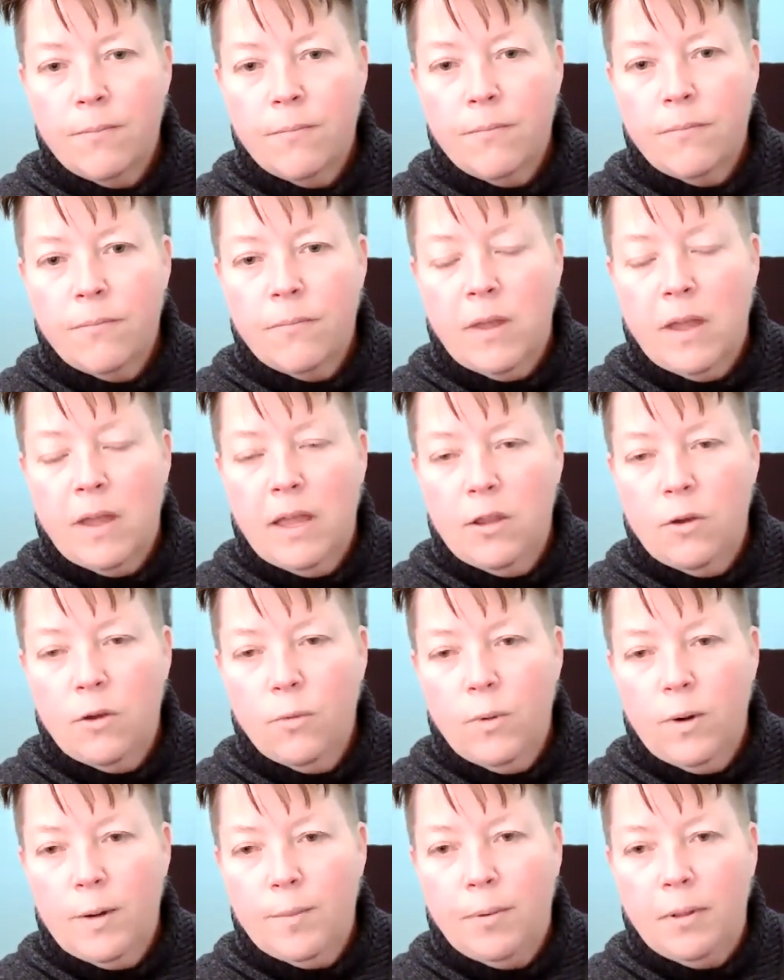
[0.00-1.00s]
And you want to
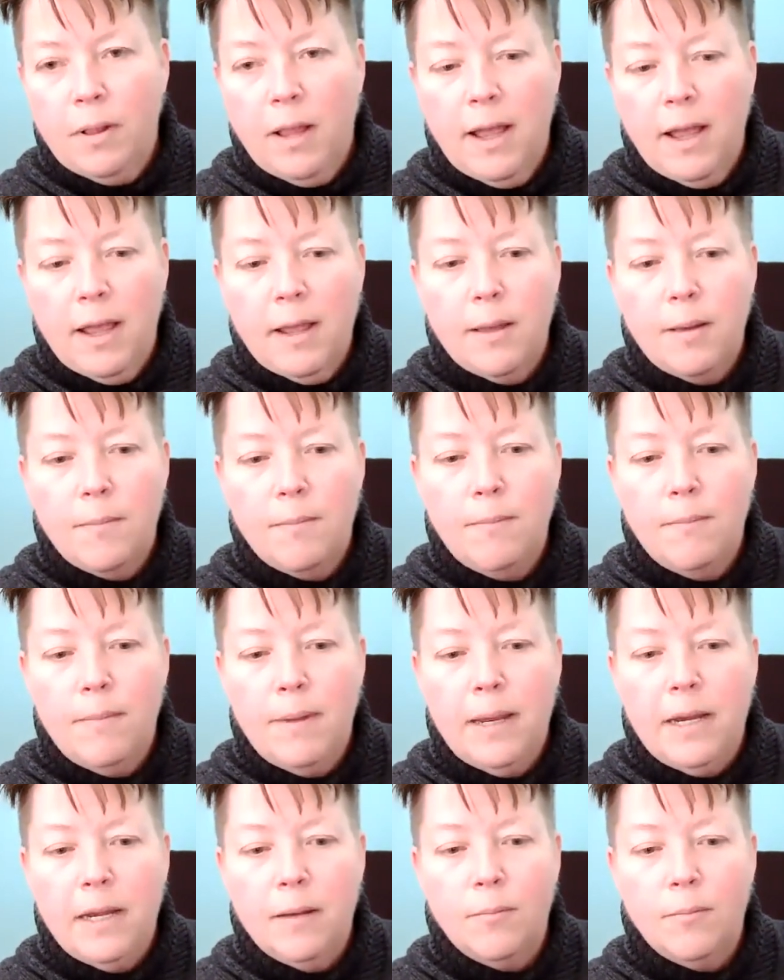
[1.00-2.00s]
apply
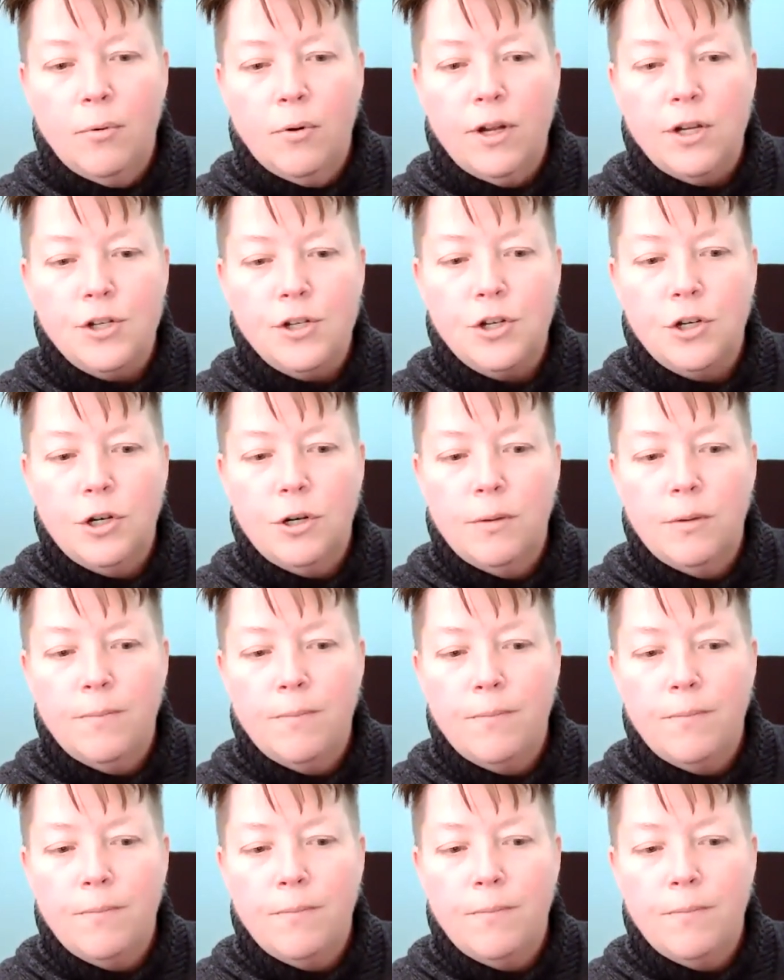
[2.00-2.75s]
medium pressure.